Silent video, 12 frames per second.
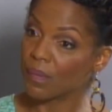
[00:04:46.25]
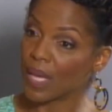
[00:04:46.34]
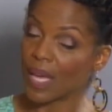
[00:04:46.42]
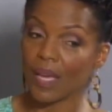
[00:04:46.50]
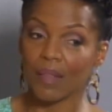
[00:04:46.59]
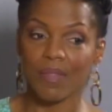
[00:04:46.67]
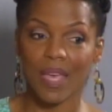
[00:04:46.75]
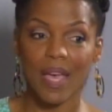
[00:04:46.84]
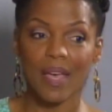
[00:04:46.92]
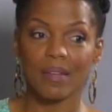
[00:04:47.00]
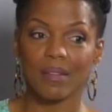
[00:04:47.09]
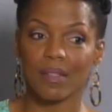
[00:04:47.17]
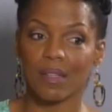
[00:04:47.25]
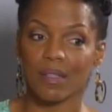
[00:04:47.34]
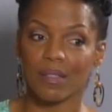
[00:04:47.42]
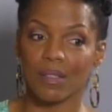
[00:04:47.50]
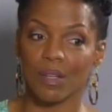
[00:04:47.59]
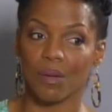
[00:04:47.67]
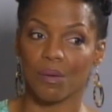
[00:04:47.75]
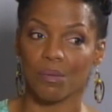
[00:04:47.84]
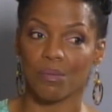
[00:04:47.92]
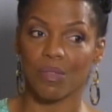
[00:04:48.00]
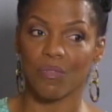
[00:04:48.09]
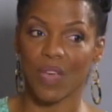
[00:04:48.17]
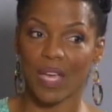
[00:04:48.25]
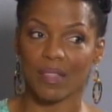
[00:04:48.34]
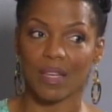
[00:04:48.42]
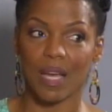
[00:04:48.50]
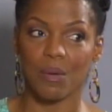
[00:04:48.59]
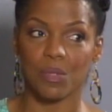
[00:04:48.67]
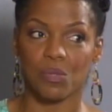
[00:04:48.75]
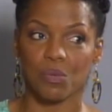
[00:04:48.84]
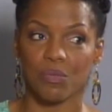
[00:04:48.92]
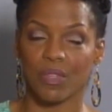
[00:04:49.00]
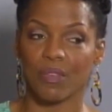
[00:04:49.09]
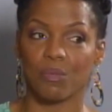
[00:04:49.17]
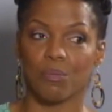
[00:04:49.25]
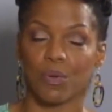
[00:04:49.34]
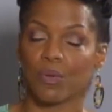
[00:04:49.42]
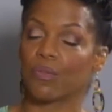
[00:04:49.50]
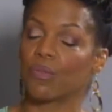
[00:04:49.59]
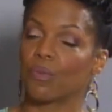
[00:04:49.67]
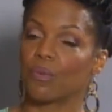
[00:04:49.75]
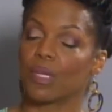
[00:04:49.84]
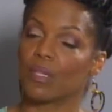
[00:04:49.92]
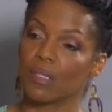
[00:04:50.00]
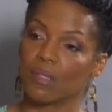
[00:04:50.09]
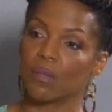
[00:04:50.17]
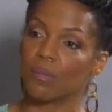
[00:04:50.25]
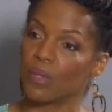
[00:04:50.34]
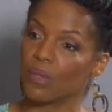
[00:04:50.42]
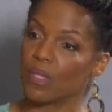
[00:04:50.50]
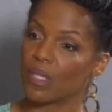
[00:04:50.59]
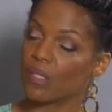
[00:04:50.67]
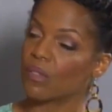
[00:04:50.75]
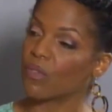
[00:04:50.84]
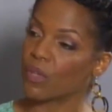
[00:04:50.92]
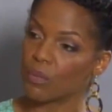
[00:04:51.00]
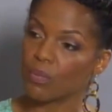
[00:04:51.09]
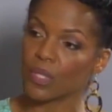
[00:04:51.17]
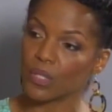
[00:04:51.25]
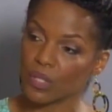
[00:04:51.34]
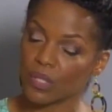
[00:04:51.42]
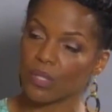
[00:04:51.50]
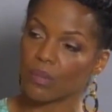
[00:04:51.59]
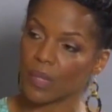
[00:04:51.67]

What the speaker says: And that, the fact that I was sort of given birth to in this community is very precious to me.